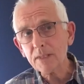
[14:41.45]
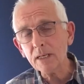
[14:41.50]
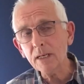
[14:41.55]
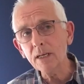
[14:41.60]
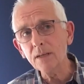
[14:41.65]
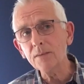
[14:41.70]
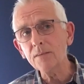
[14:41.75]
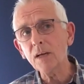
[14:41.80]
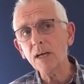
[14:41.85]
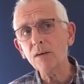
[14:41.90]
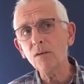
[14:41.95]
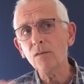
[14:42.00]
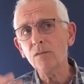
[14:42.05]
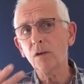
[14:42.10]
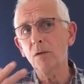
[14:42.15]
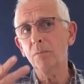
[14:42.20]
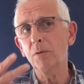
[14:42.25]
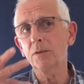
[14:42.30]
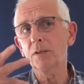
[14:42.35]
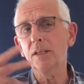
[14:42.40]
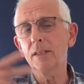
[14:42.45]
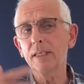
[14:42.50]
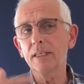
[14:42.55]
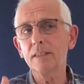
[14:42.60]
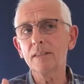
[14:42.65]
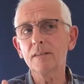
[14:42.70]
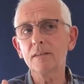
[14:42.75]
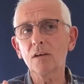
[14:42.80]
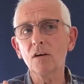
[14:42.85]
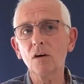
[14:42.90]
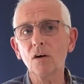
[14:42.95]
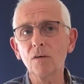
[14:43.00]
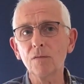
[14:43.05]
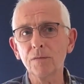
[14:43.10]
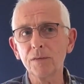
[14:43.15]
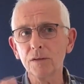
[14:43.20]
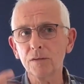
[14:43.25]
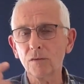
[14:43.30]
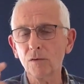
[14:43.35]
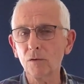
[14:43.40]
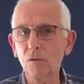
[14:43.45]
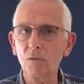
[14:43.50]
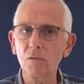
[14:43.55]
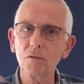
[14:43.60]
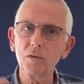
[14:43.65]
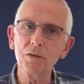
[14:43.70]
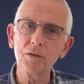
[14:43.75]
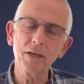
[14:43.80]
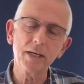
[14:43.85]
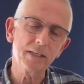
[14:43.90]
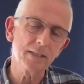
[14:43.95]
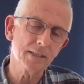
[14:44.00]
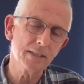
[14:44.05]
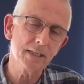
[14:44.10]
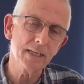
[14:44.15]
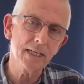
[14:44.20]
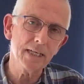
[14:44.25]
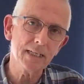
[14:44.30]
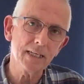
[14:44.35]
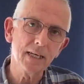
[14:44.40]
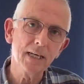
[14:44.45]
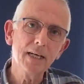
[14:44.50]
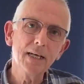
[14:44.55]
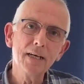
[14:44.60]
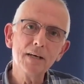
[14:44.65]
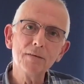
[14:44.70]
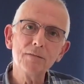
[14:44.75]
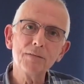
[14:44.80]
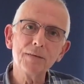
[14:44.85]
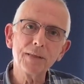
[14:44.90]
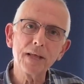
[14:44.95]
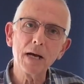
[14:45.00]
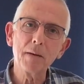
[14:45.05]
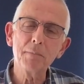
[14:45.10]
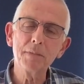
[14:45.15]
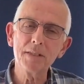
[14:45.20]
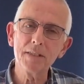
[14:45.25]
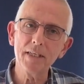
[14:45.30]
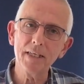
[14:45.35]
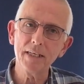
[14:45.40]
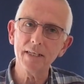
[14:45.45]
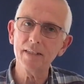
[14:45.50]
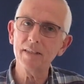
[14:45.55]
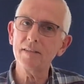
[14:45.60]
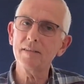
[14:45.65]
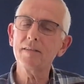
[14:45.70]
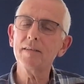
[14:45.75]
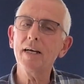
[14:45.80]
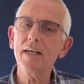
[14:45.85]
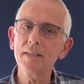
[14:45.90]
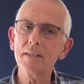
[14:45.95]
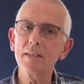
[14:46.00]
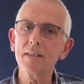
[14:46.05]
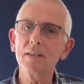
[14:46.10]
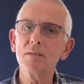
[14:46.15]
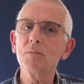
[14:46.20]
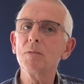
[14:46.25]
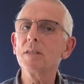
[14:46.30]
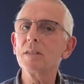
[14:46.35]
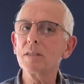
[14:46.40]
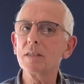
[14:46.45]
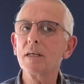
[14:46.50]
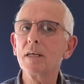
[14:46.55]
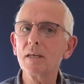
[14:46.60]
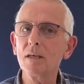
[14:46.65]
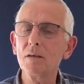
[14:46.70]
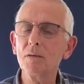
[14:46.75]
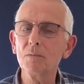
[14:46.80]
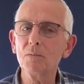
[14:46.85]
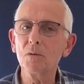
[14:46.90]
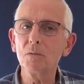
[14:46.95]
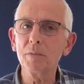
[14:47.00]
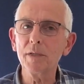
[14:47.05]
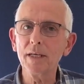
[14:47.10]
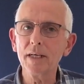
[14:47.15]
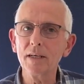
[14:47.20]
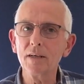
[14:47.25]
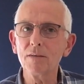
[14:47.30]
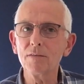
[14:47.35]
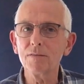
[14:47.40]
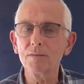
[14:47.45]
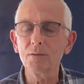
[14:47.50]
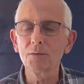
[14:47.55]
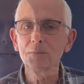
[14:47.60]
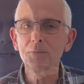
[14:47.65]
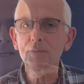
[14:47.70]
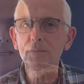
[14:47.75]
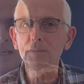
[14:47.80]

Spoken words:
and I also put a list of the tools that you're going to need for that particular session, which I hope will be helpful.